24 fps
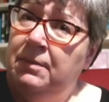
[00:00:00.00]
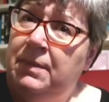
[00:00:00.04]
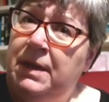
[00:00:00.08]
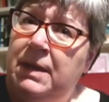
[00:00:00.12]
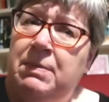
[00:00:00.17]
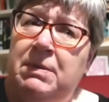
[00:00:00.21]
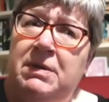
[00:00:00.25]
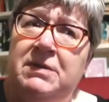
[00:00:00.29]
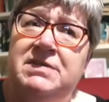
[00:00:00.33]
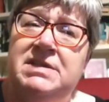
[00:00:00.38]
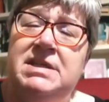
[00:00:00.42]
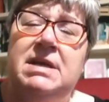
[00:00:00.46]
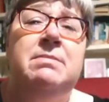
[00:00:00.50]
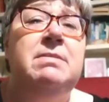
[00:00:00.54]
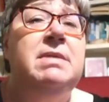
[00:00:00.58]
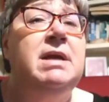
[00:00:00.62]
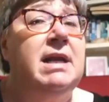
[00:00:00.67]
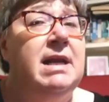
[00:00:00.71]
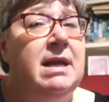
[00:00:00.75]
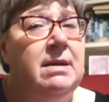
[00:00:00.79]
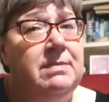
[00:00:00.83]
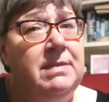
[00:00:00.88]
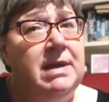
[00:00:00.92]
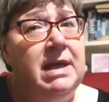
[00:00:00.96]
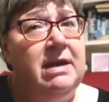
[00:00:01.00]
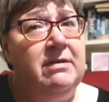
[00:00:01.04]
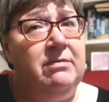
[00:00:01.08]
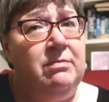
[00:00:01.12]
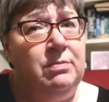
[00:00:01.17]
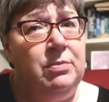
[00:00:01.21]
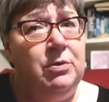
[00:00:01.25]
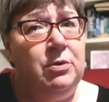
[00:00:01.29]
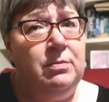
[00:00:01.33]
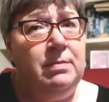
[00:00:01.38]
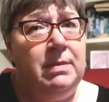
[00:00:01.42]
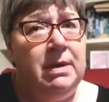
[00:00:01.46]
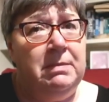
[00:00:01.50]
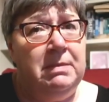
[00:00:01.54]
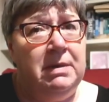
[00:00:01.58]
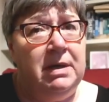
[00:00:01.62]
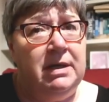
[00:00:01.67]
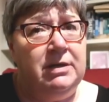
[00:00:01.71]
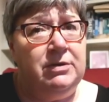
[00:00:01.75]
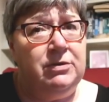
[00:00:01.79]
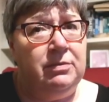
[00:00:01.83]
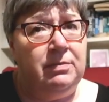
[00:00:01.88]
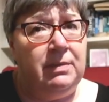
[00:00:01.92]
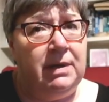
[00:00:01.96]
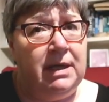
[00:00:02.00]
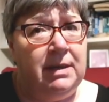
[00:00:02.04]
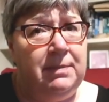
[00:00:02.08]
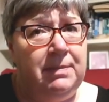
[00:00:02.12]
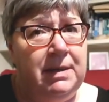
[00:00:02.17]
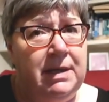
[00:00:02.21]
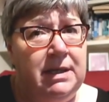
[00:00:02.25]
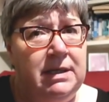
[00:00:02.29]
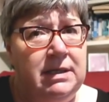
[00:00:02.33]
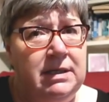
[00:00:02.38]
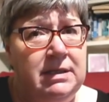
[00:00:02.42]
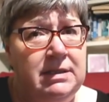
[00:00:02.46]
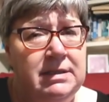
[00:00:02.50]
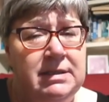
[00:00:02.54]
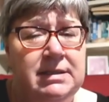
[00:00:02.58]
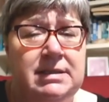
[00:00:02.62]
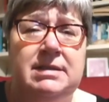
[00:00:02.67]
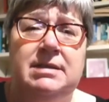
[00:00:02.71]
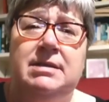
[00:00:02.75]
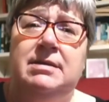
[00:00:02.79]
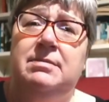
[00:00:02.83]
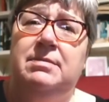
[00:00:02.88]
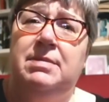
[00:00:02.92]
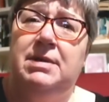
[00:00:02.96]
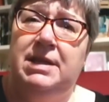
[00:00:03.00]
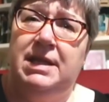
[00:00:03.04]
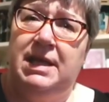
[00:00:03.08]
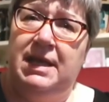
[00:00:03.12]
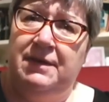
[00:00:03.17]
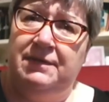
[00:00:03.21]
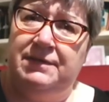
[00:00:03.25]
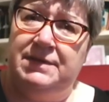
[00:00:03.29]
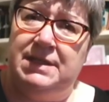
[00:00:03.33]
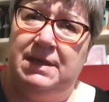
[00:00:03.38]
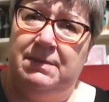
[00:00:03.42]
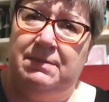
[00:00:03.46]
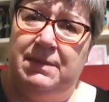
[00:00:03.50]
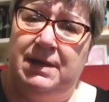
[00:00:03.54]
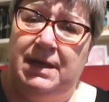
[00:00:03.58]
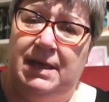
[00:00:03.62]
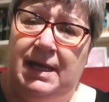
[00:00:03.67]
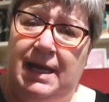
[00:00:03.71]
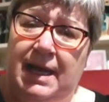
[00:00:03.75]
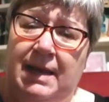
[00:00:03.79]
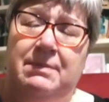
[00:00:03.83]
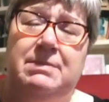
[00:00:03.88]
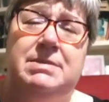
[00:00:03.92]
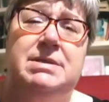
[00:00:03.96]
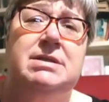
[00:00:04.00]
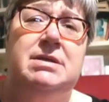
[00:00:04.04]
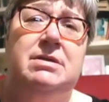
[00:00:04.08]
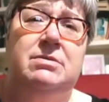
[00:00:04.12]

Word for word: People have sent me a lamp. They haven't bought my mind or my opinions, but they have sent me a lamp.